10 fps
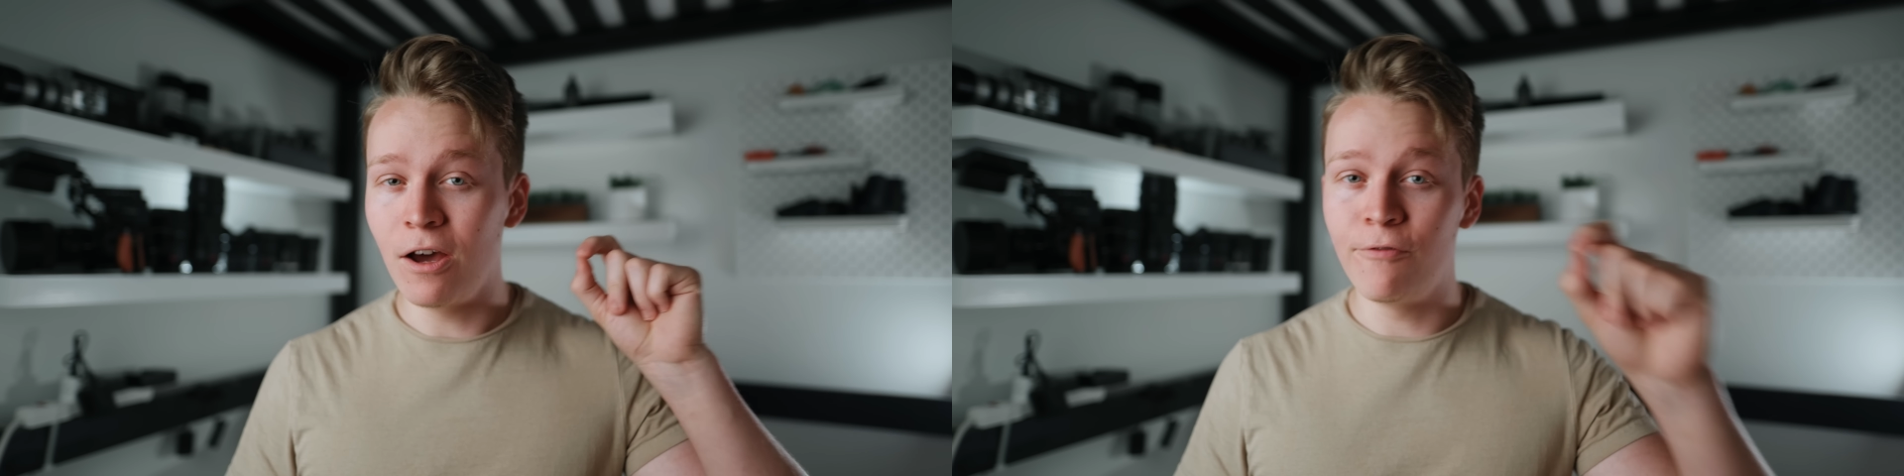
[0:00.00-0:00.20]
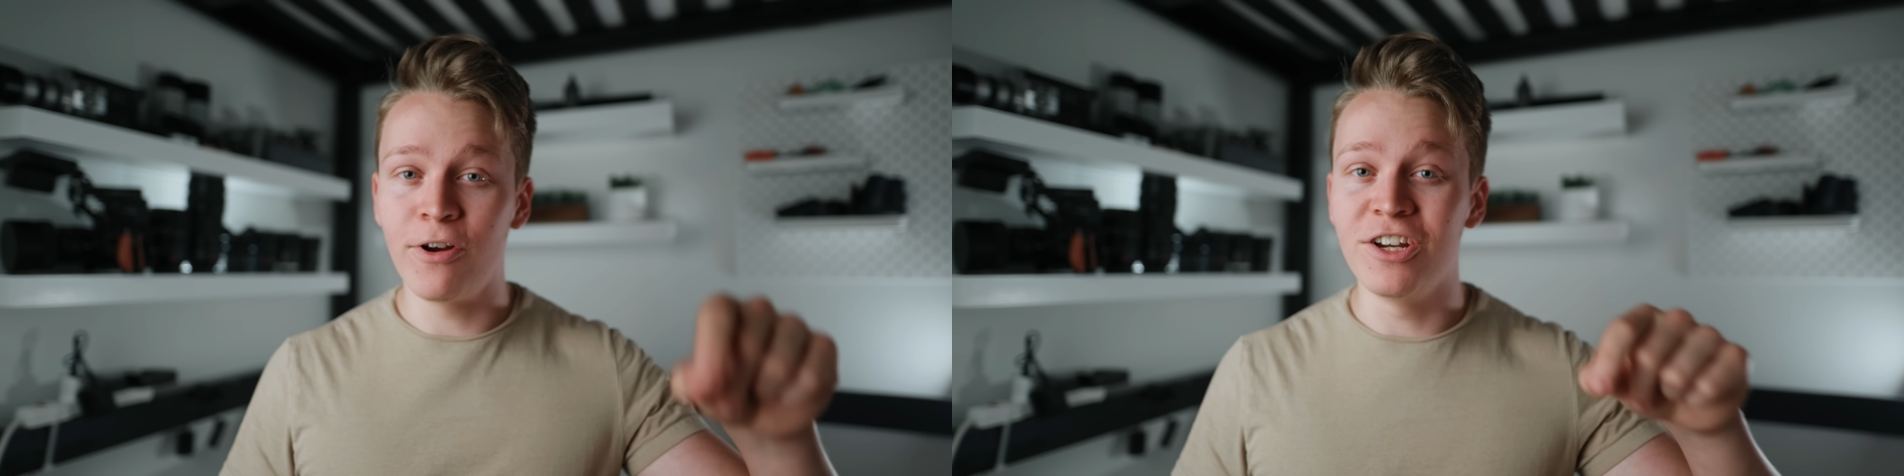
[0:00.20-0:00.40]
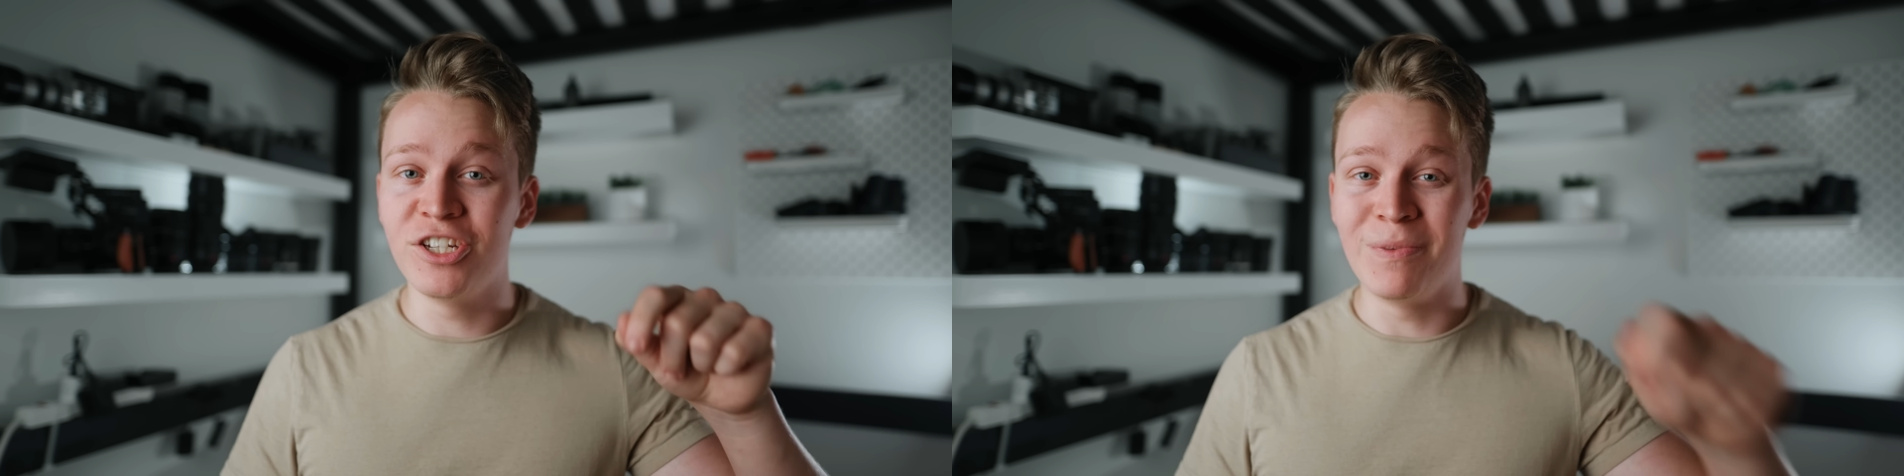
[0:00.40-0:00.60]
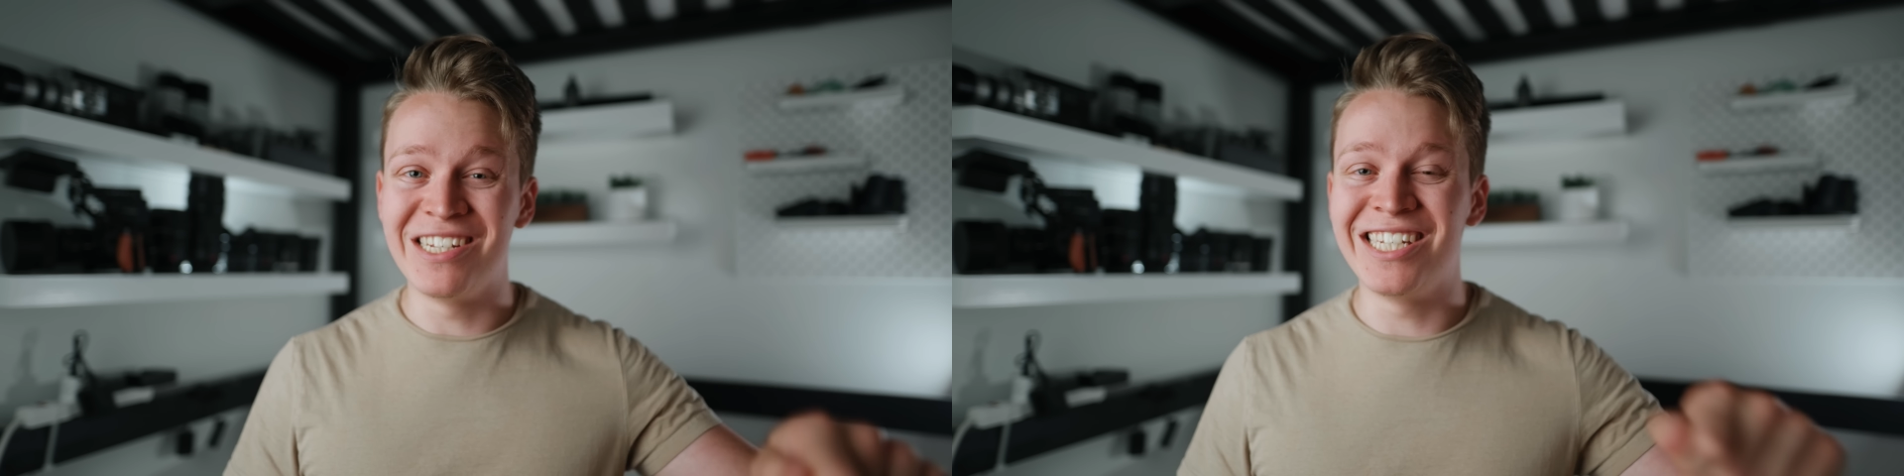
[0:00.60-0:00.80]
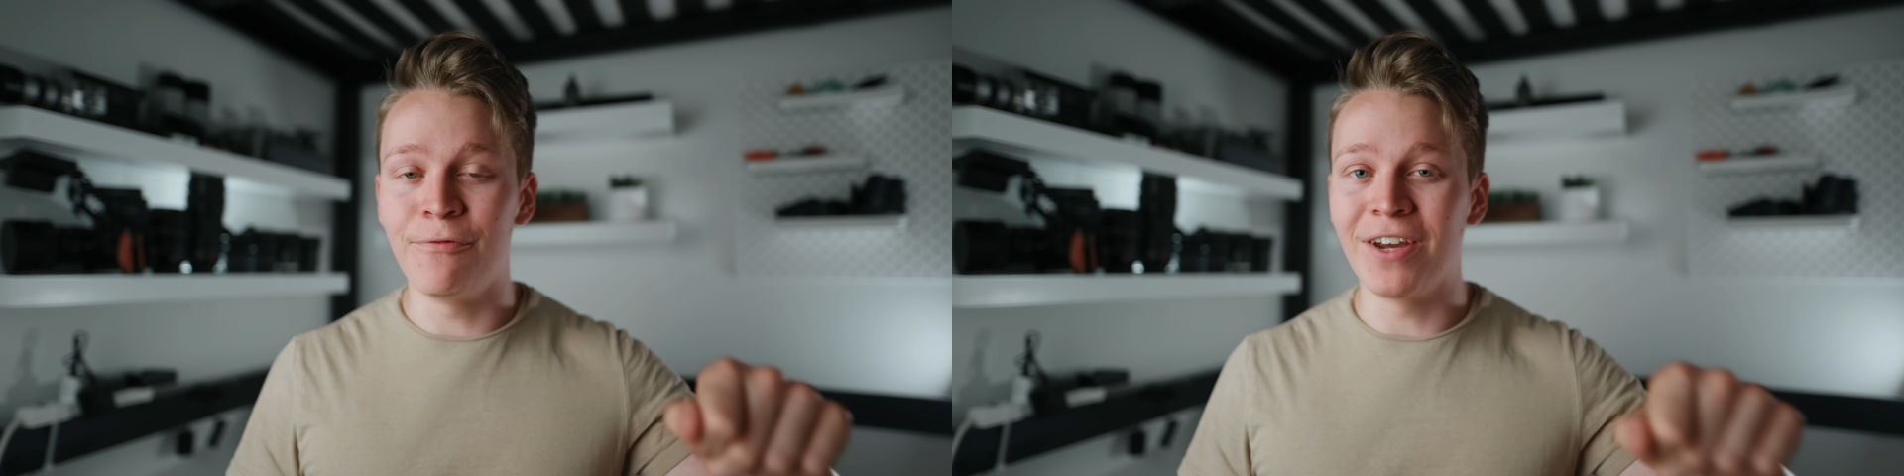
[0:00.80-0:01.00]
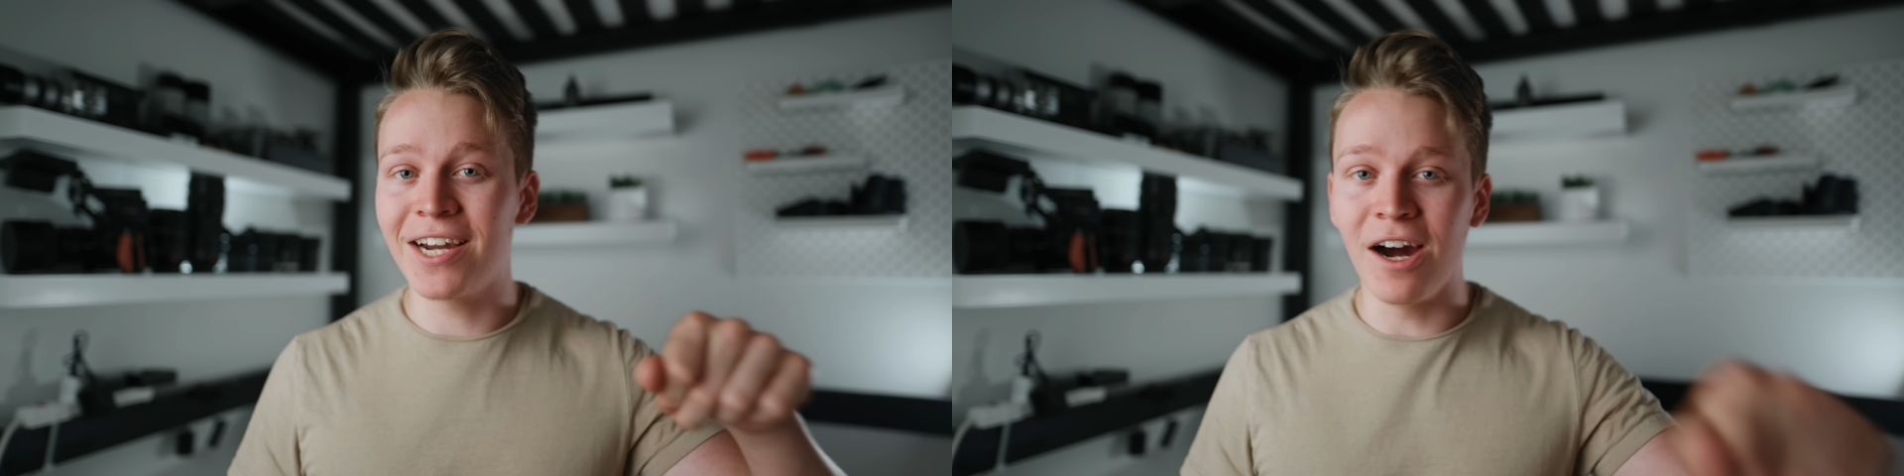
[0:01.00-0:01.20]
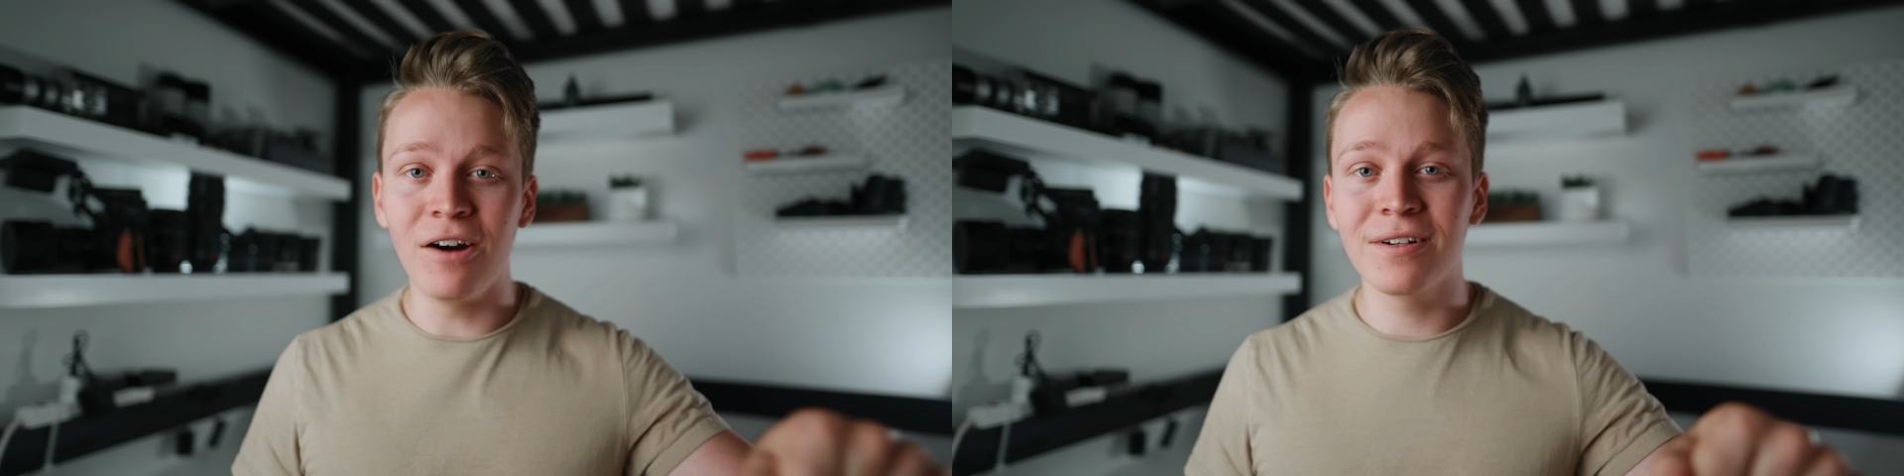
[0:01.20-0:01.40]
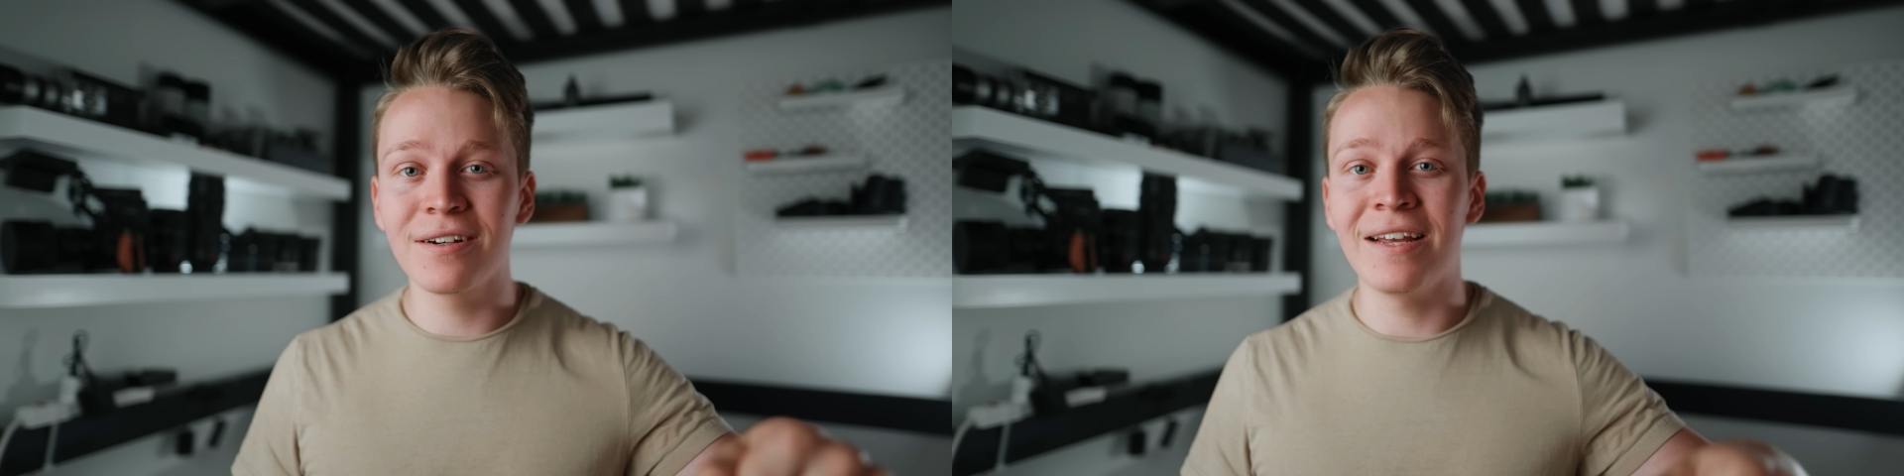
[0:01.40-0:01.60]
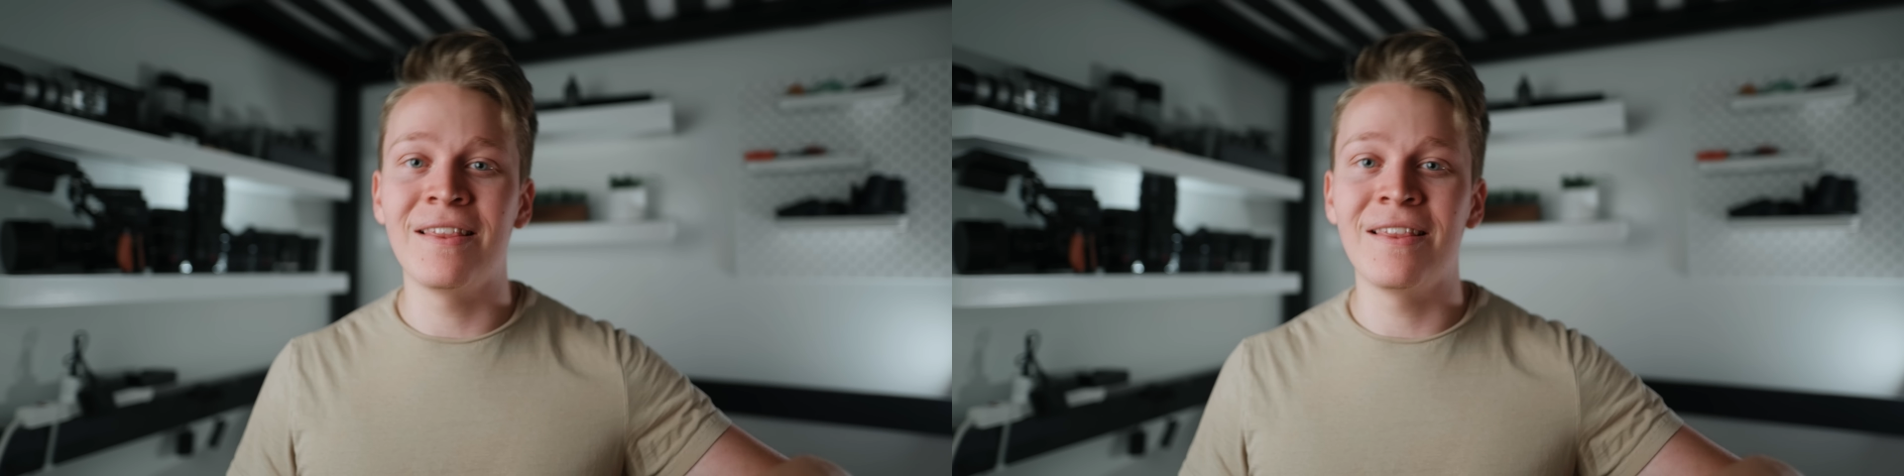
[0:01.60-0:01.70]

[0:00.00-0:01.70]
a very specific color,